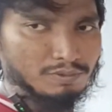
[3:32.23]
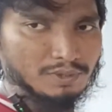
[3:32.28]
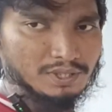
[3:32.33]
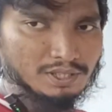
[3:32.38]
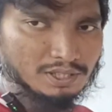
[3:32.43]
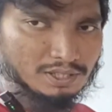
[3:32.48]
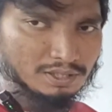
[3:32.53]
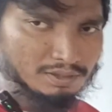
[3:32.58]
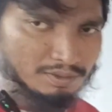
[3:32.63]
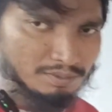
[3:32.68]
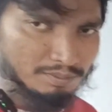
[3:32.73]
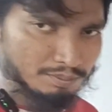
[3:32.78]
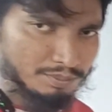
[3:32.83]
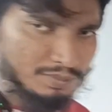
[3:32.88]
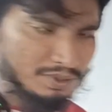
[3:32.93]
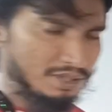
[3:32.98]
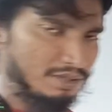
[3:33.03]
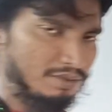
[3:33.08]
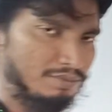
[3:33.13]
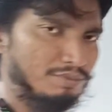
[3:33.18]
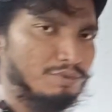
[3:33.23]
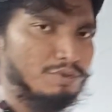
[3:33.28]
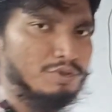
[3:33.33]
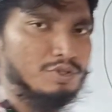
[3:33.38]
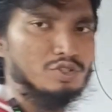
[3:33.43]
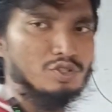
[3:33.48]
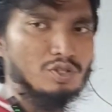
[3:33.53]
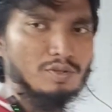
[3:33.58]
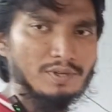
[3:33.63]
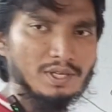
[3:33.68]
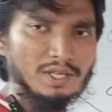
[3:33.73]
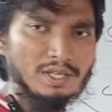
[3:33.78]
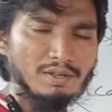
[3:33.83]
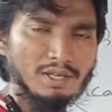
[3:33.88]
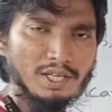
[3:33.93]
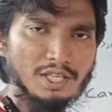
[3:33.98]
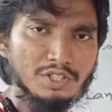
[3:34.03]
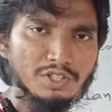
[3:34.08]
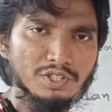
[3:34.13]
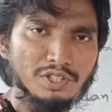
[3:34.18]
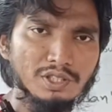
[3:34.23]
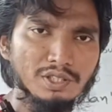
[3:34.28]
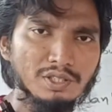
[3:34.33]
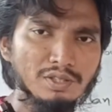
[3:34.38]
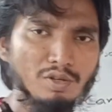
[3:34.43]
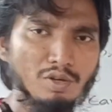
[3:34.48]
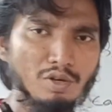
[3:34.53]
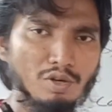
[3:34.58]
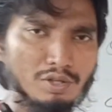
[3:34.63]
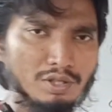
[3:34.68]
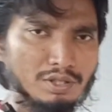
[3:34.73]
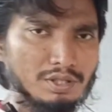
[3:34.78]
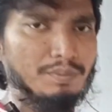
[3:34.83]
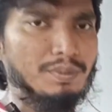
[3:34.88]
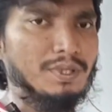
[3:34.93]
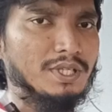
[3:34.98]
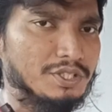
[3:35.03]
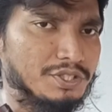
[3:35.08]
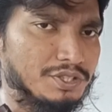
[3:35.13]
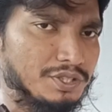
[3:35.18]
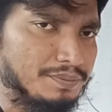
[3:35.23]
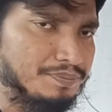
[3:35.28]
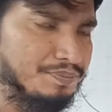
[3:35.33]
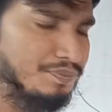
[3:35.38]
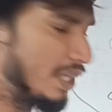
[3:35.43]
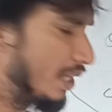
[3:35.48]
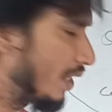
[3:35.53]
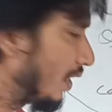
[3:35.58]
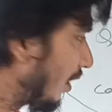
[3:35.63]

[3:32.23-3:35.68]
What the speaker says: whether be force of attraction or repulsion.